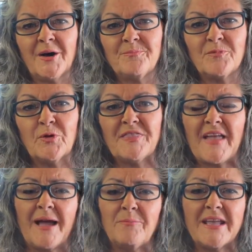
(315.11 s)
with
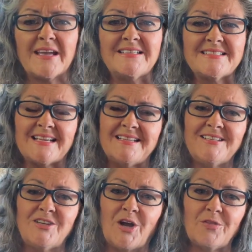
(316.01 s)
that, because it,
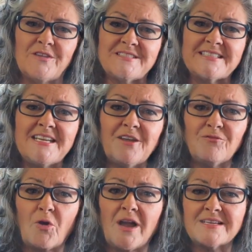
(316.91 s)
you know, the City
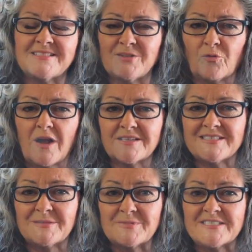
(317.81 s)
of Rocks, the rocks
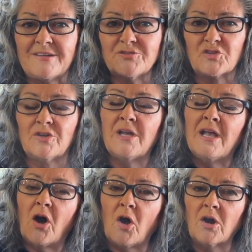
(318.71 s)
themselves
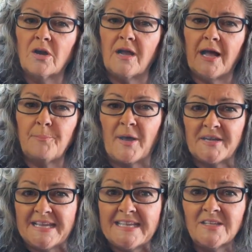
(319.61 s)
are up on
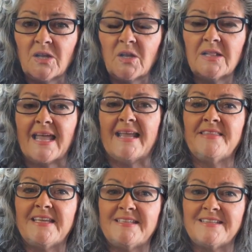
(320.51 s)
a hill, and
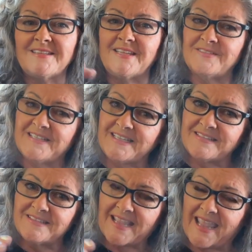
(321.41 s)
then the
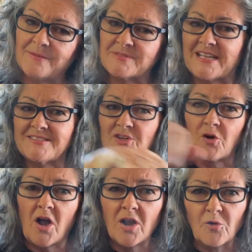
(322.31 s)
campsites are
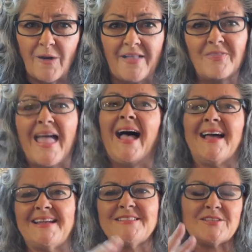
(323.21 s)
all around that,
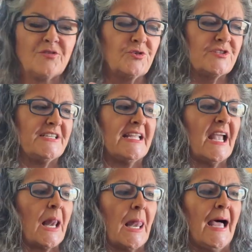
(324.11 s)
and so there's an
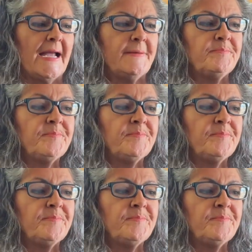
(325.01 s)
incline.